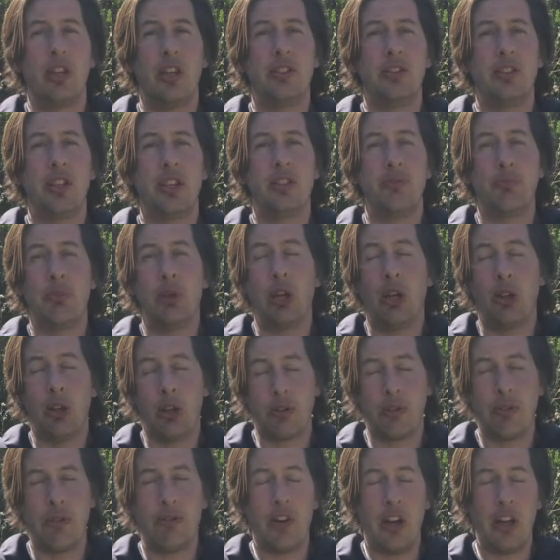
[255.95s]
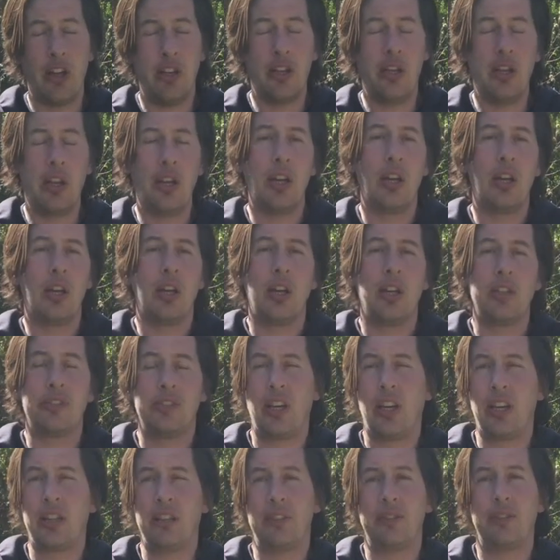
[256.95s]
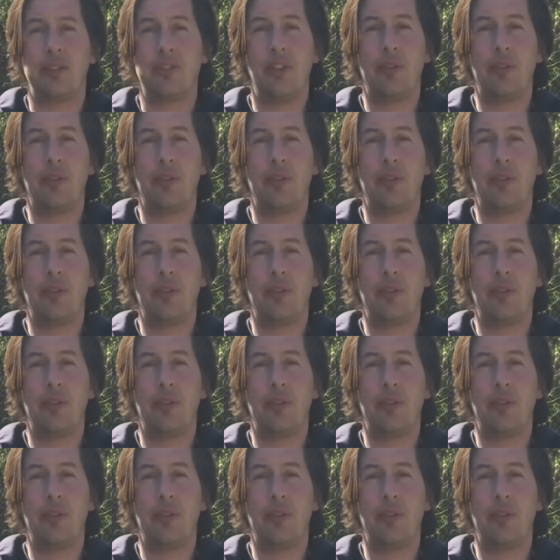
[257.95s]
It's been a lot of fun, it's had its